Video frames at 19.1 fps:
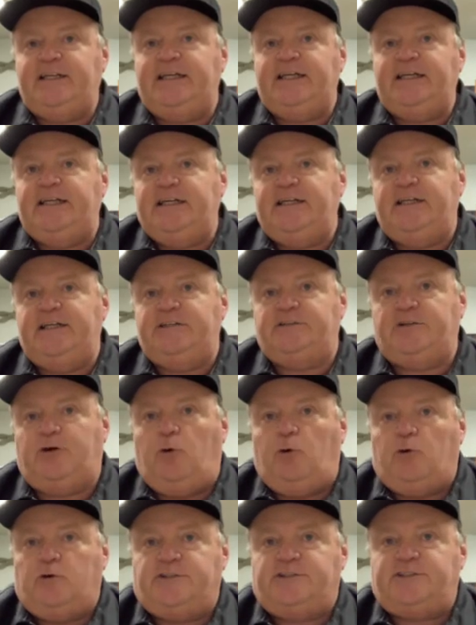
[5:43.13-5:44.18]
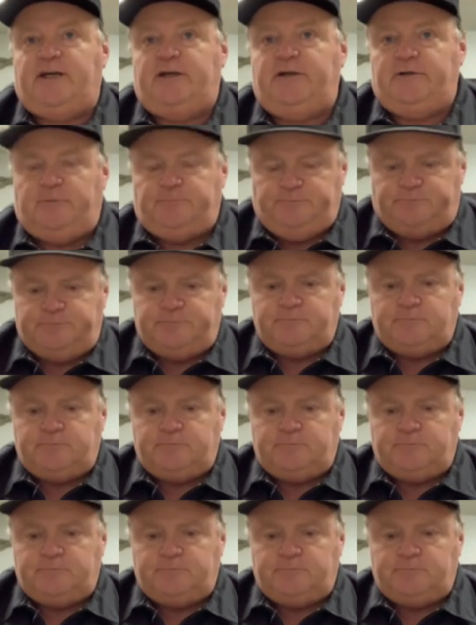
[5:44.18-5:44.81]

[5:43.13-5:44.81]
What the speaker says: did he get into quarter scale,